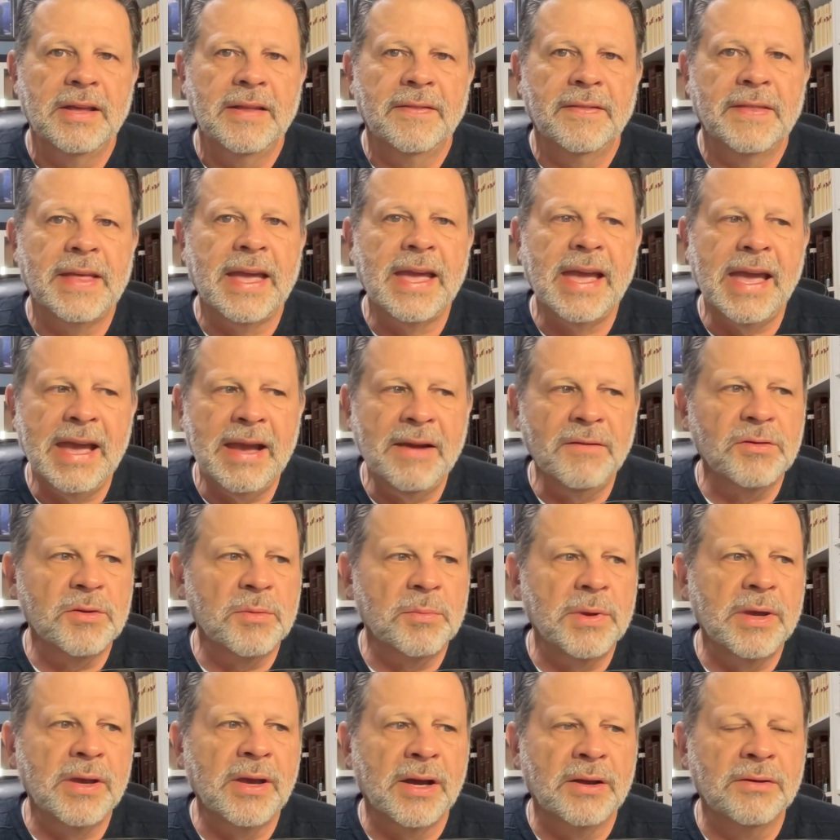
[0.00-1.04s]
They have to
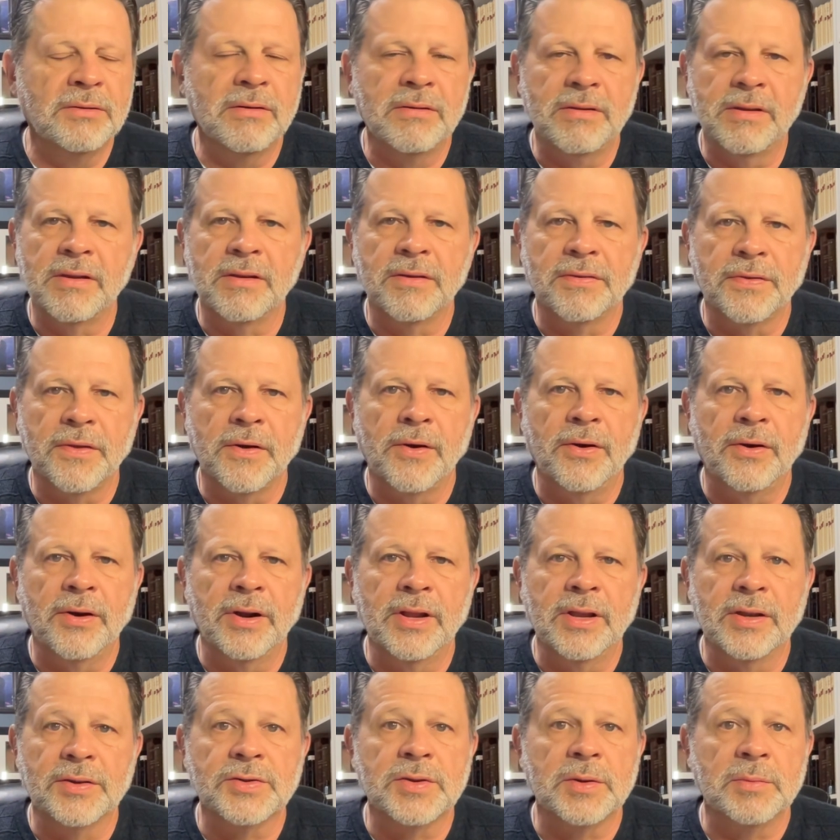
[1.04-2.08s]
be under the
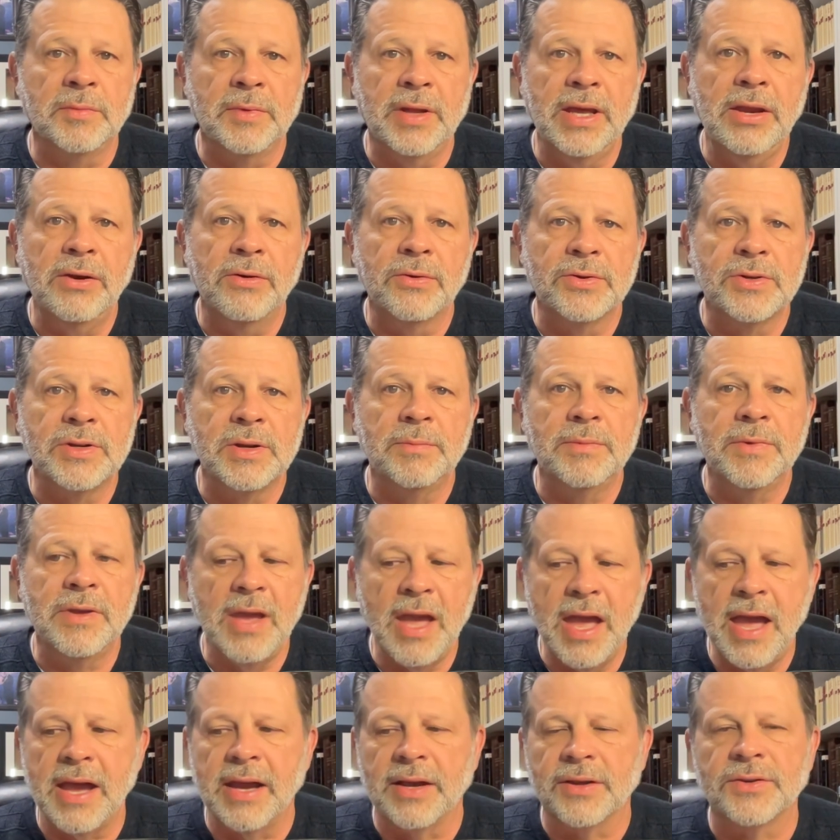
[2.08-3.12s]
authority of some leadership,
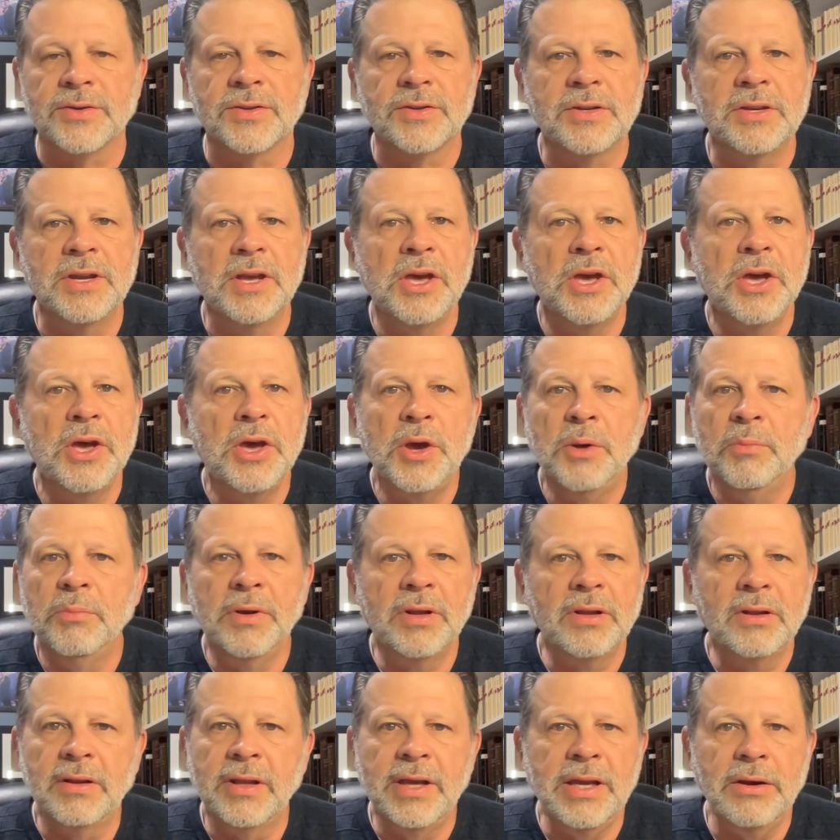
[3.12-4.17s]
yes,
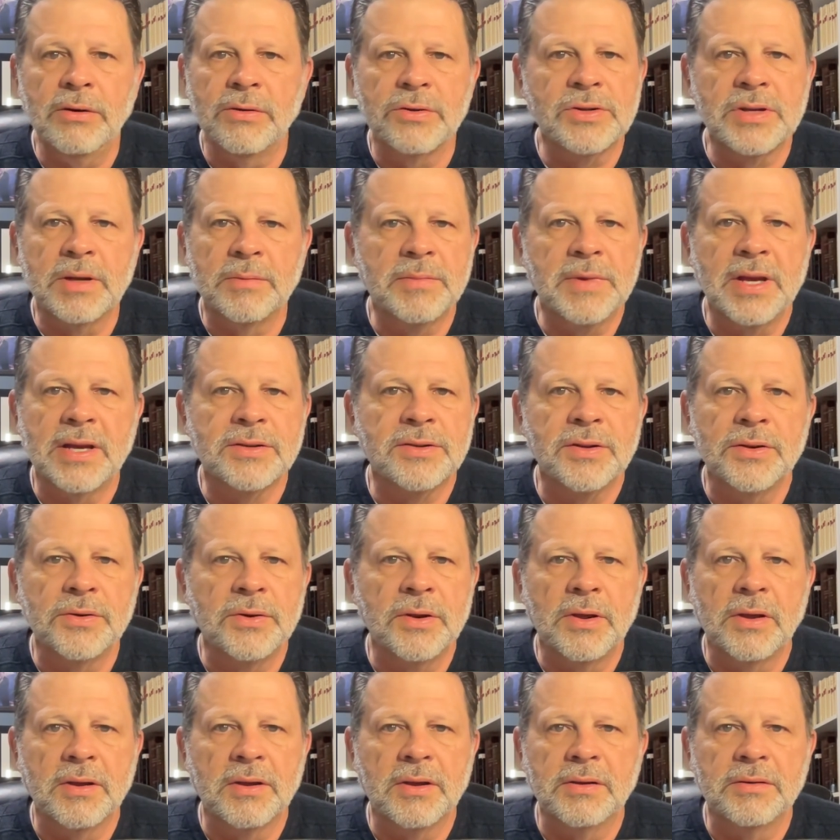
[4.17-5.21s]
but leadership
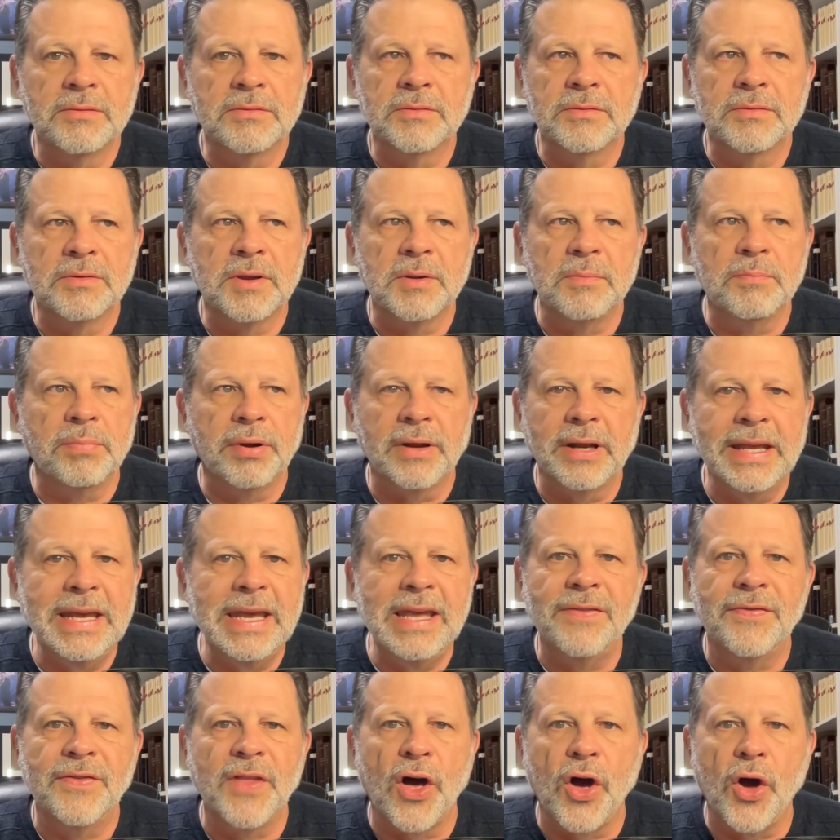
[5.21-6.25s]
doesn't
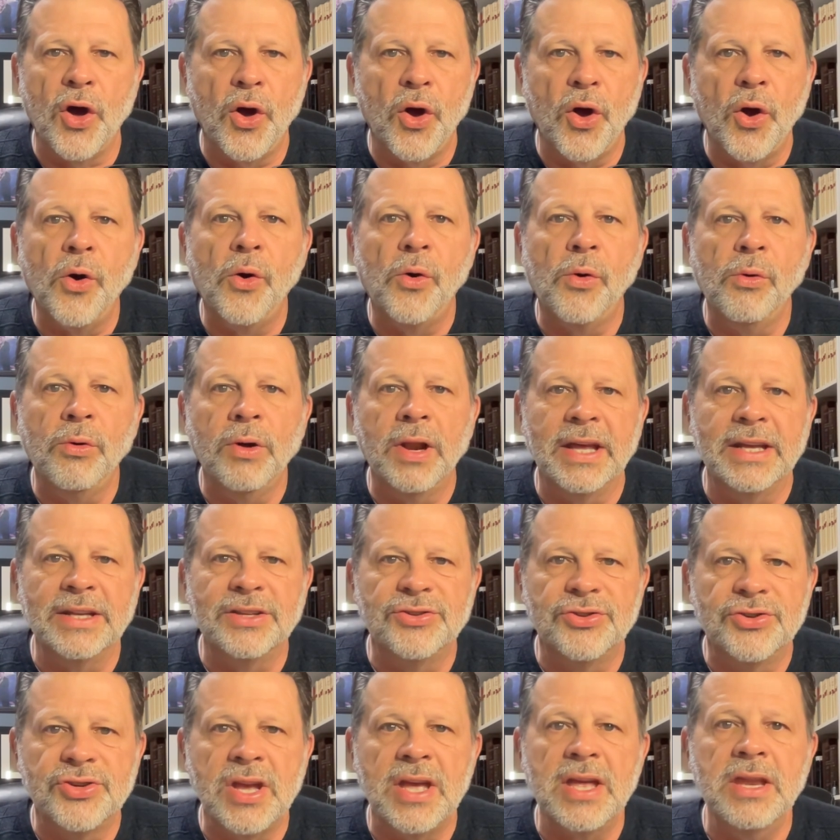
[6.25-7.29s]
complete the whole
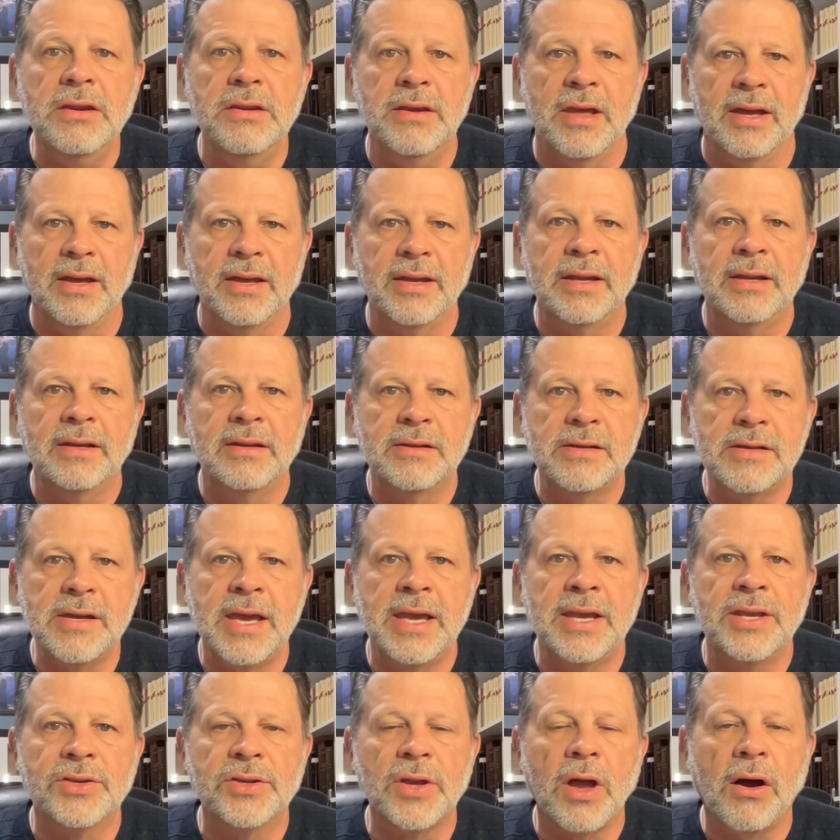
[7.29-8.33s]
agenda, it
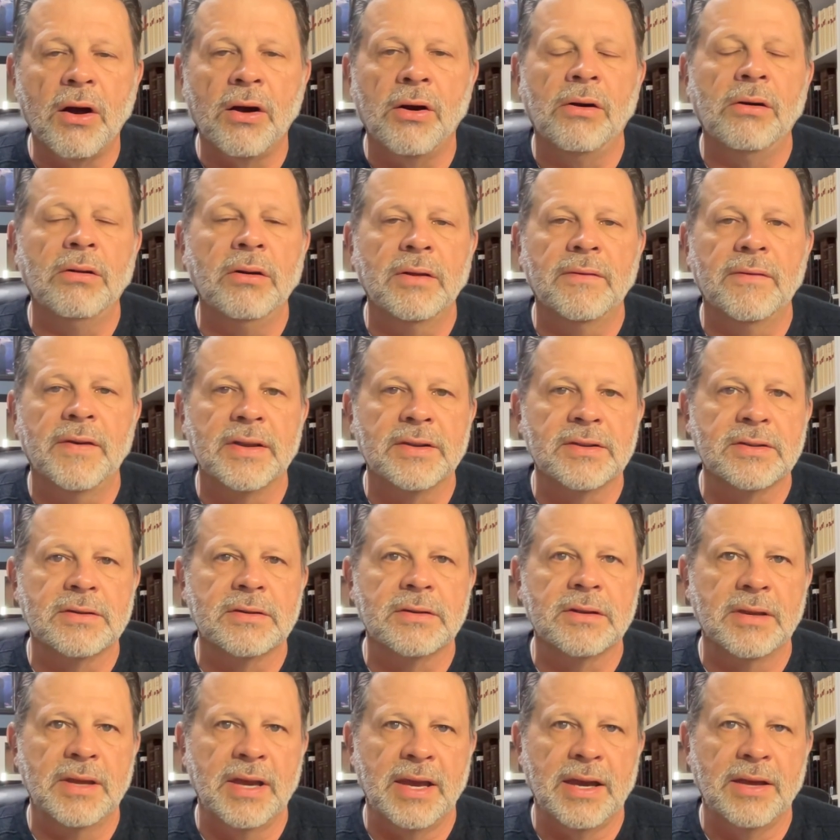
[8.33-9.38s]
takes all of us
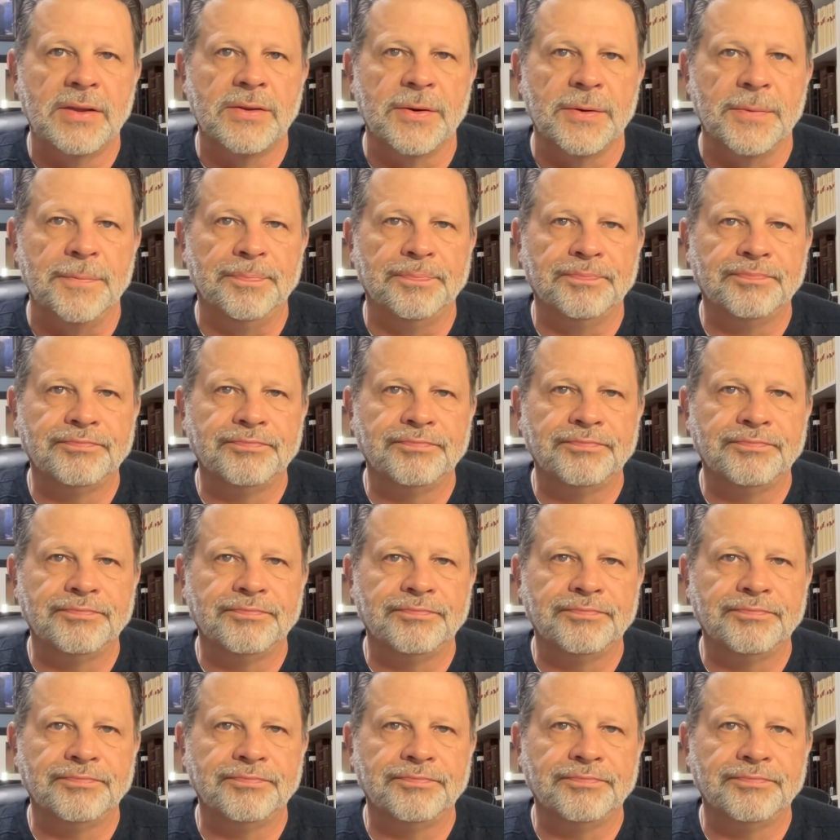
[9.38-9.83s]
together.